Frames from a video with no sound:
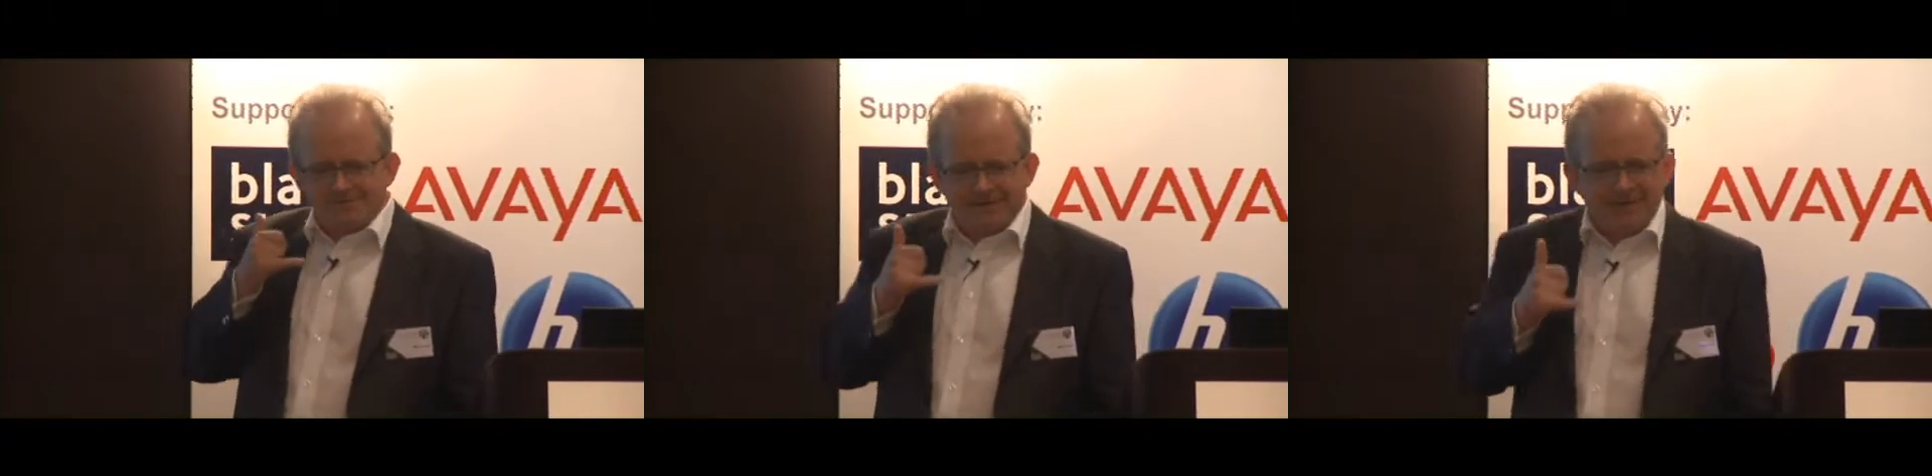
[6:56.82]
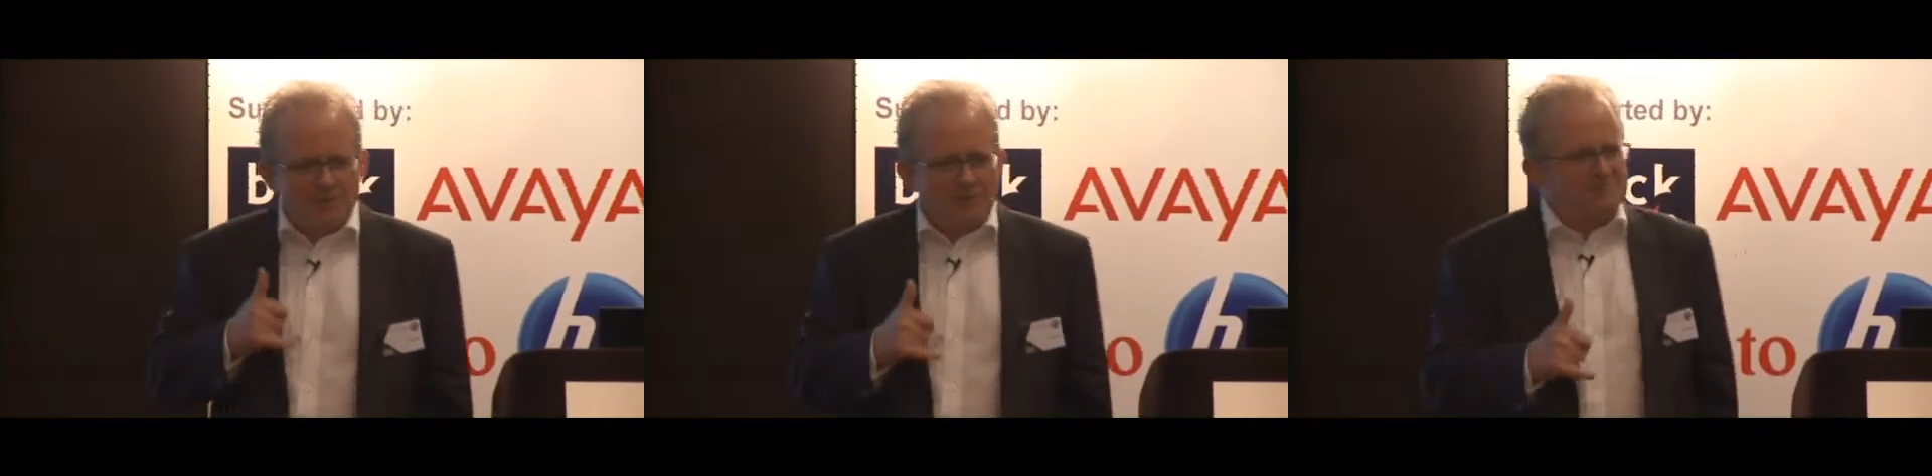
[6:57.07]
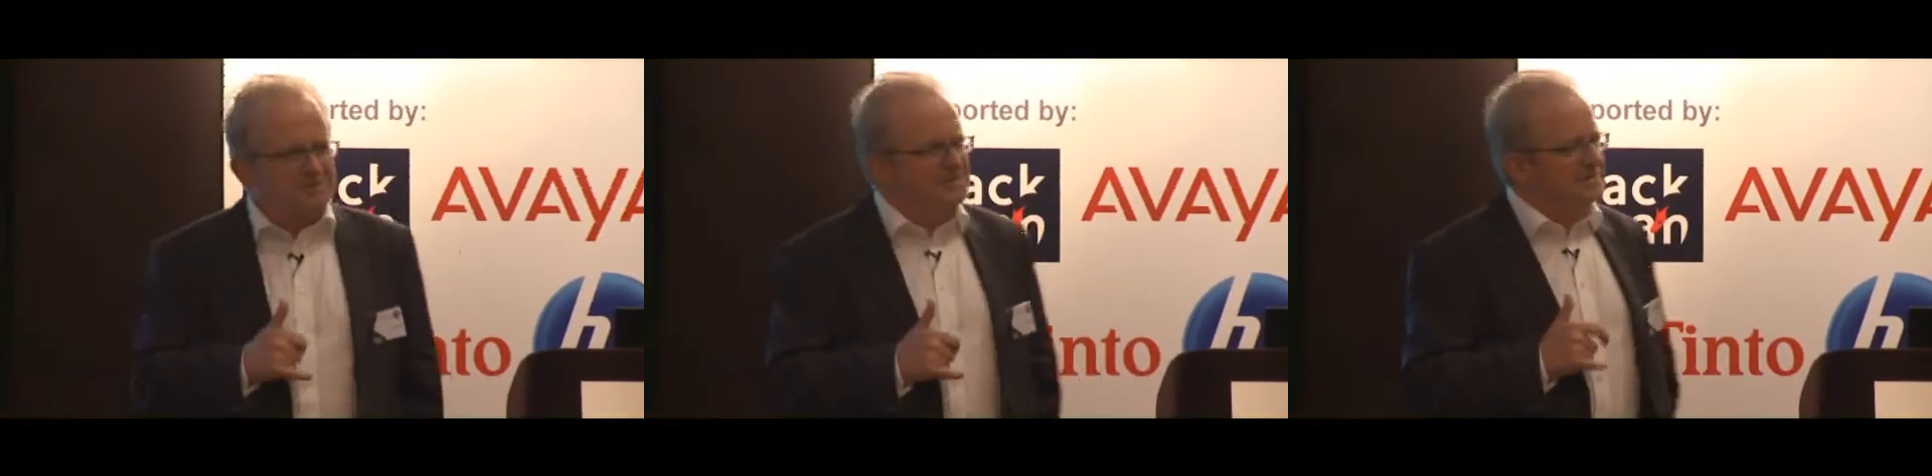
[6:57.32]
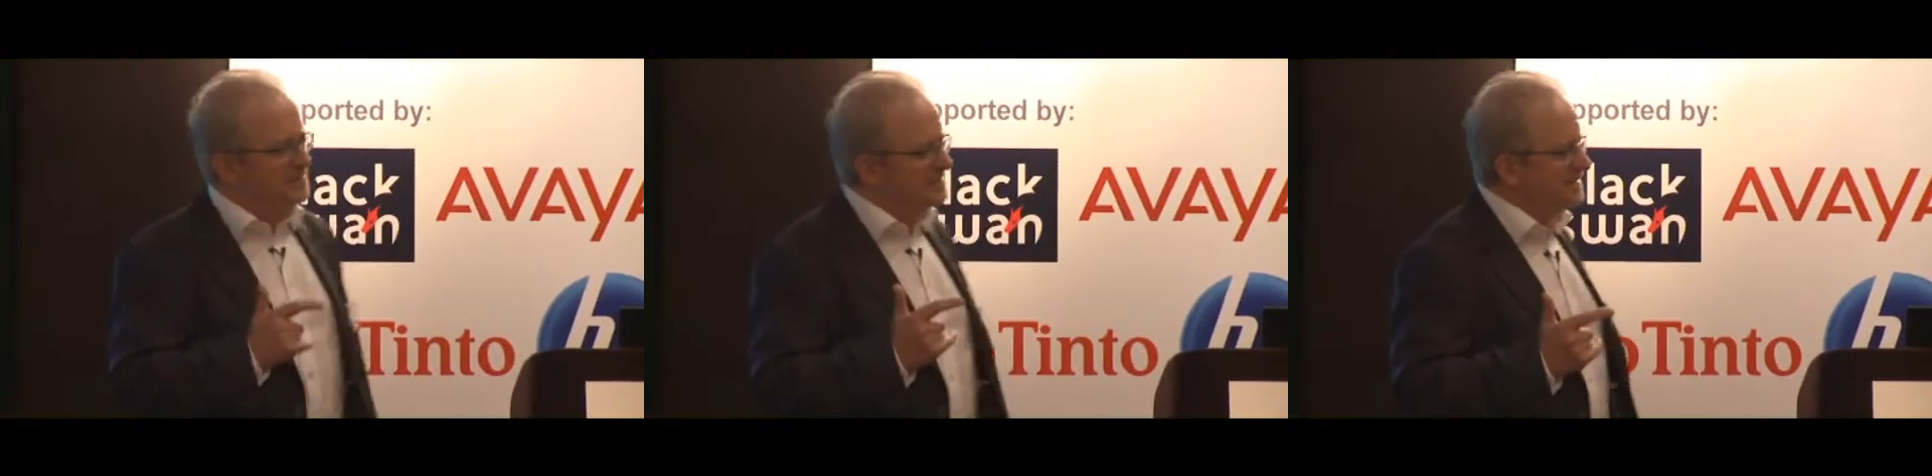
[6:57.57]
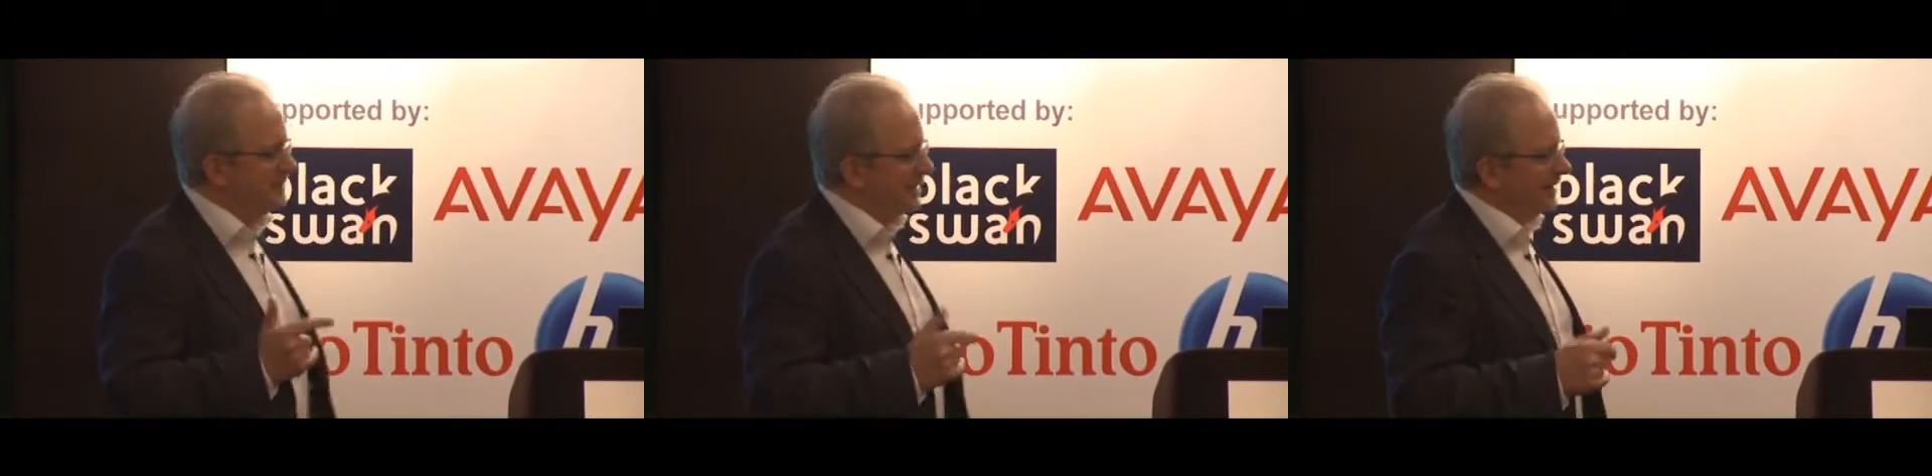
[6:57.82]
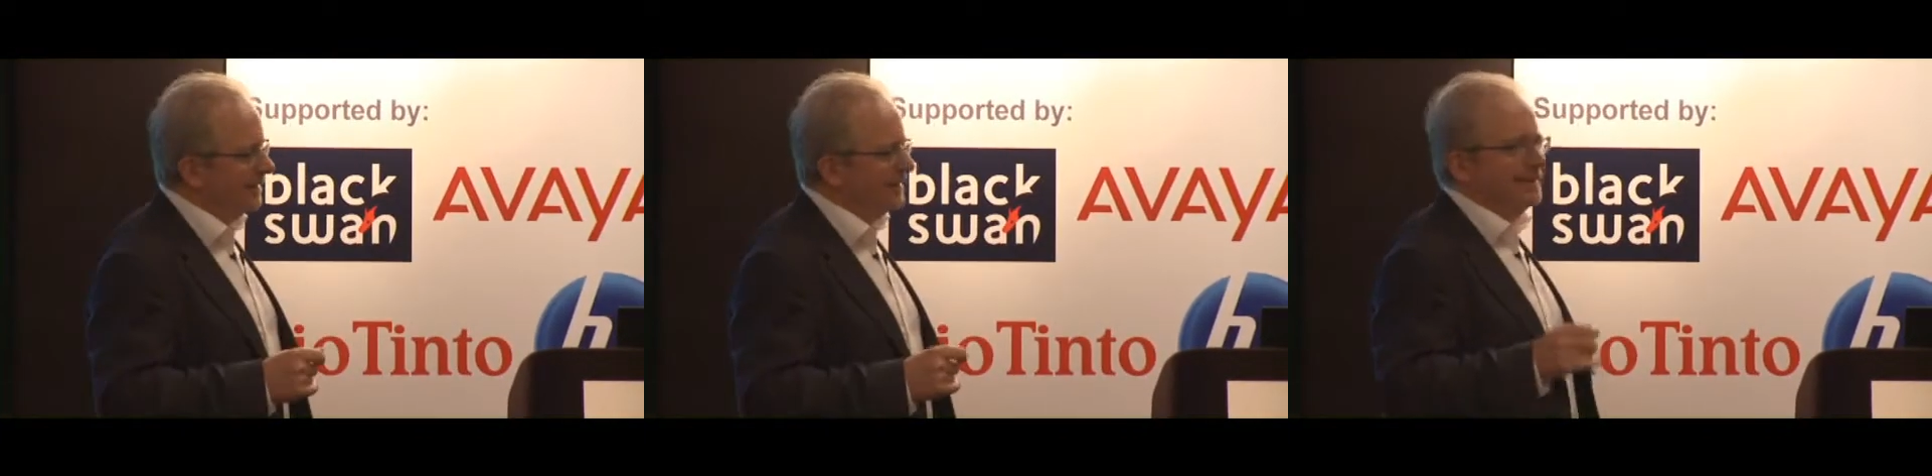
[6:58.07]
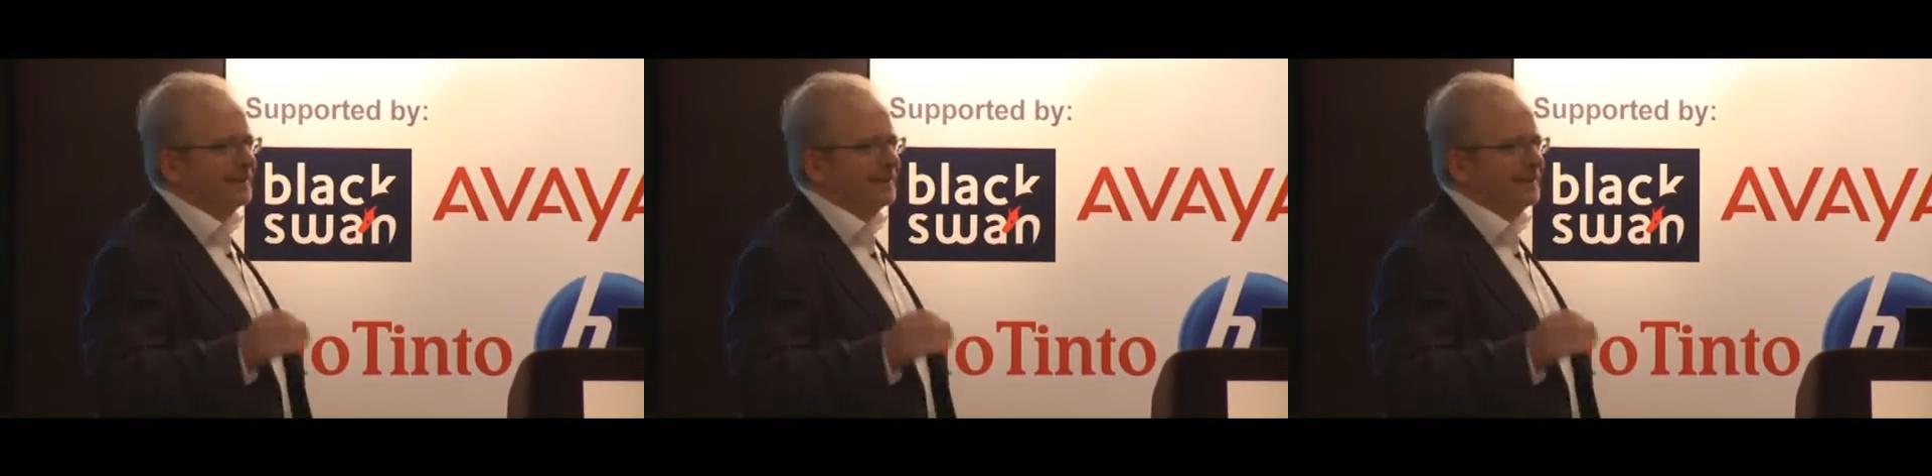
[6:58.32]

and ringing you up to discuss it with you.